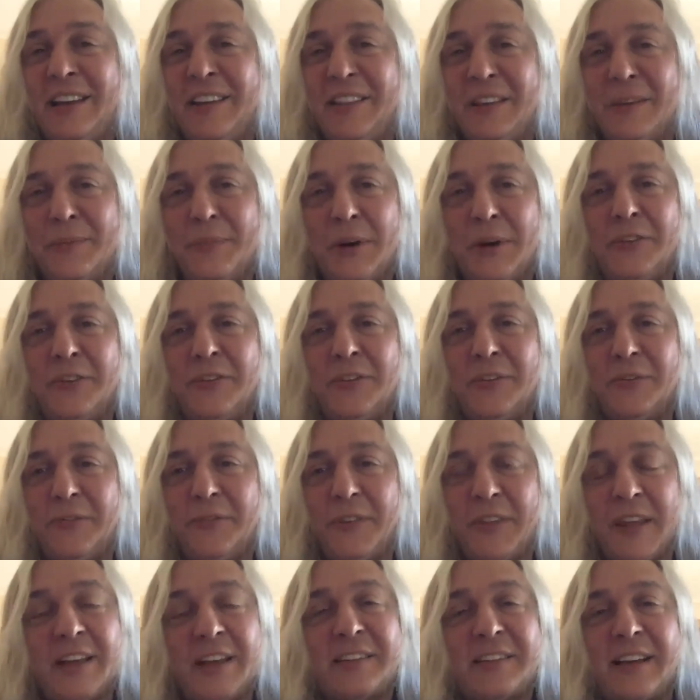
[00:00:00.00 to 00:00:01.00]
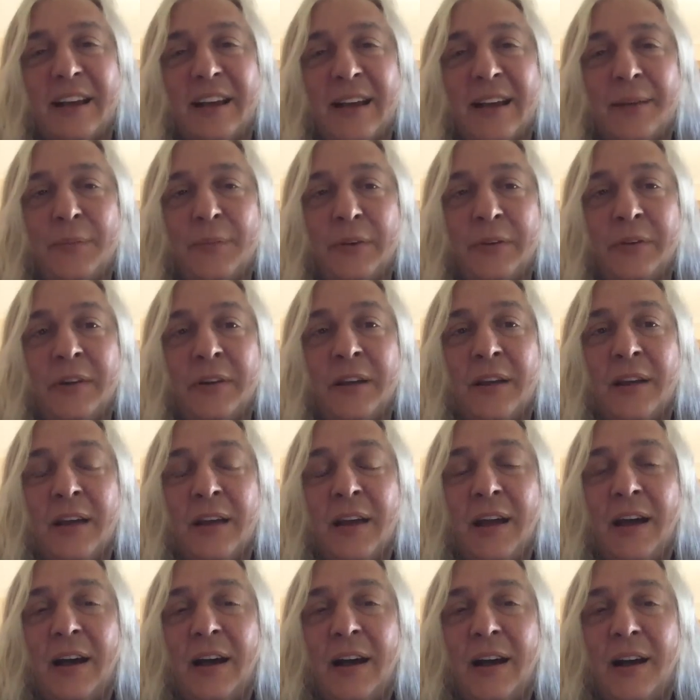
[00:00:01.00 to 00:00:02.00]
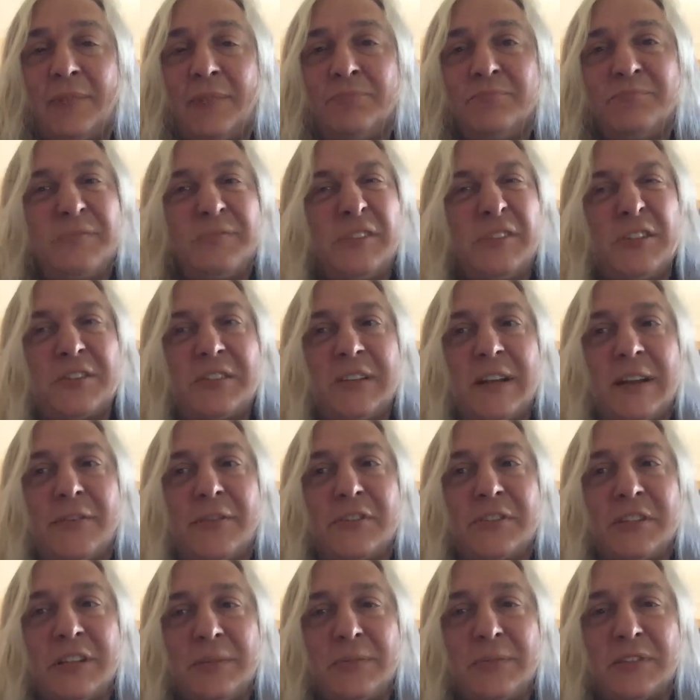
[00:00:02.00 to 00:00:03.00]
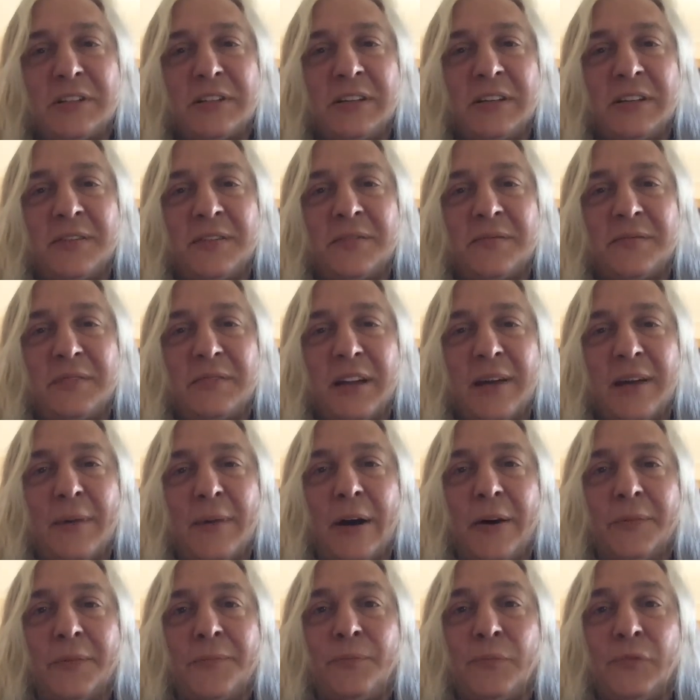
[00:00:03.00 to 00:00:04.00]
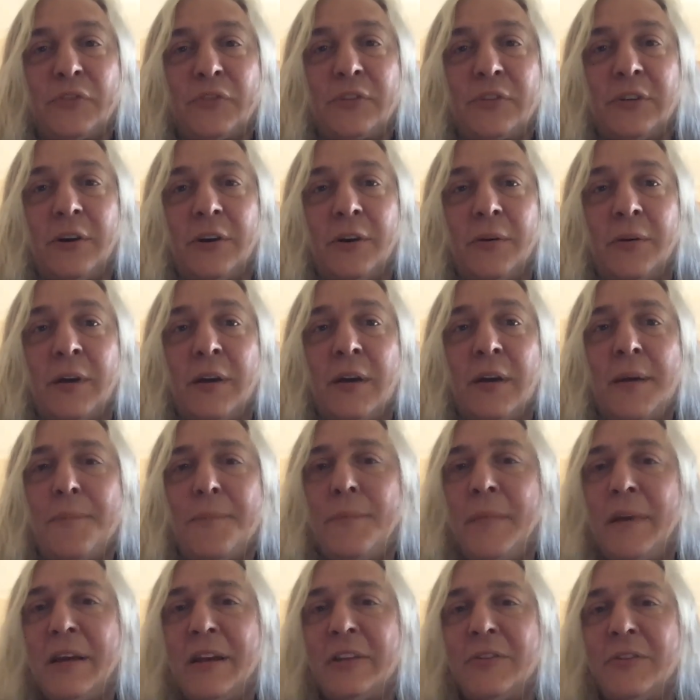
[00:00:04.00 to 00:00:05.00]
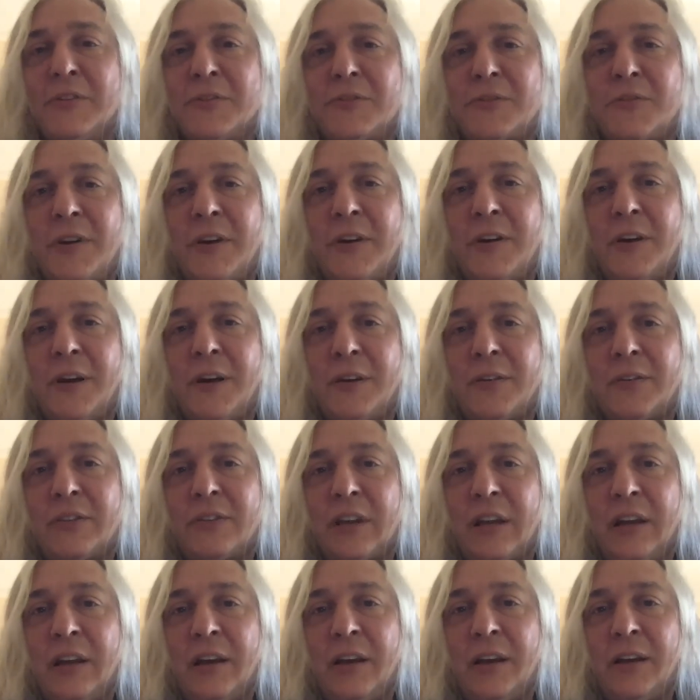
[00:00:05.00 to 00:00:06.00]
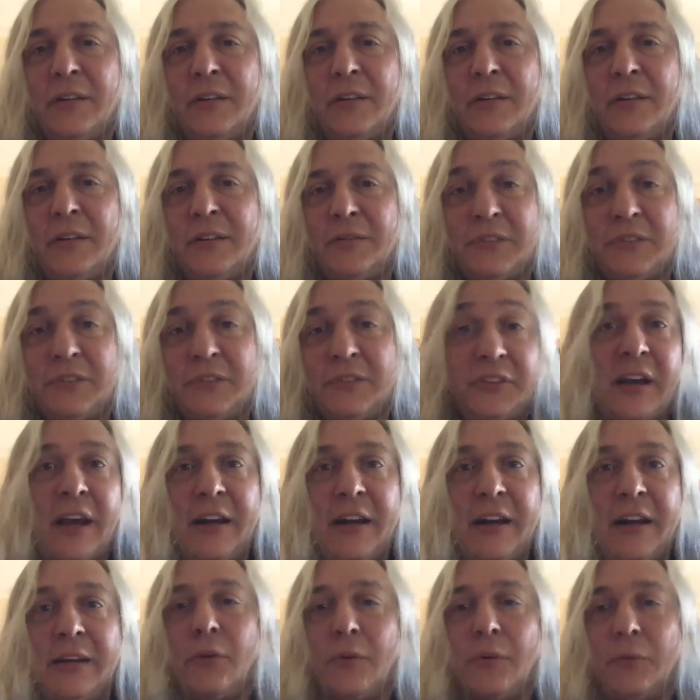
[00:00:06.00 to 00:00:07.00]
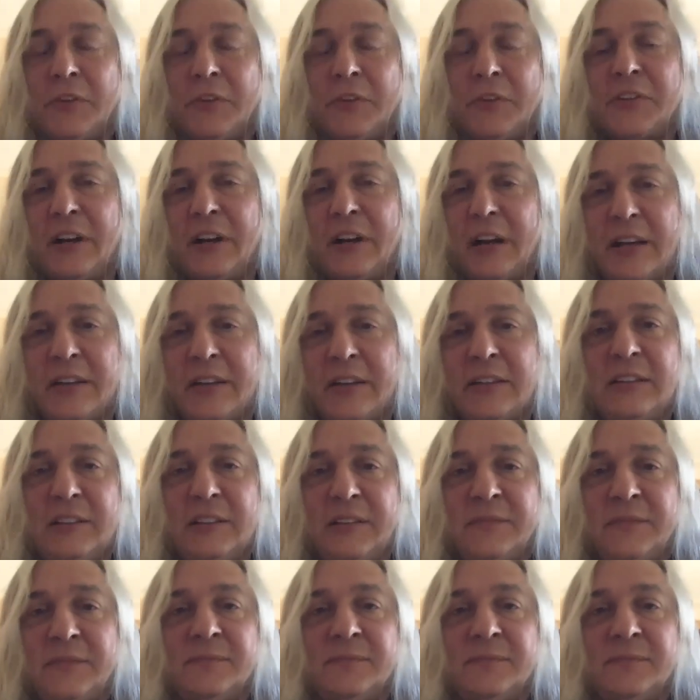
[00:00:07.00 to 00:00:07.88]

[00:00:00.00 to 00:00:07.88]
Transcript: in the budget for that to happen uh, just never seems to come out. So making those trade-offs and designing for risk in IT.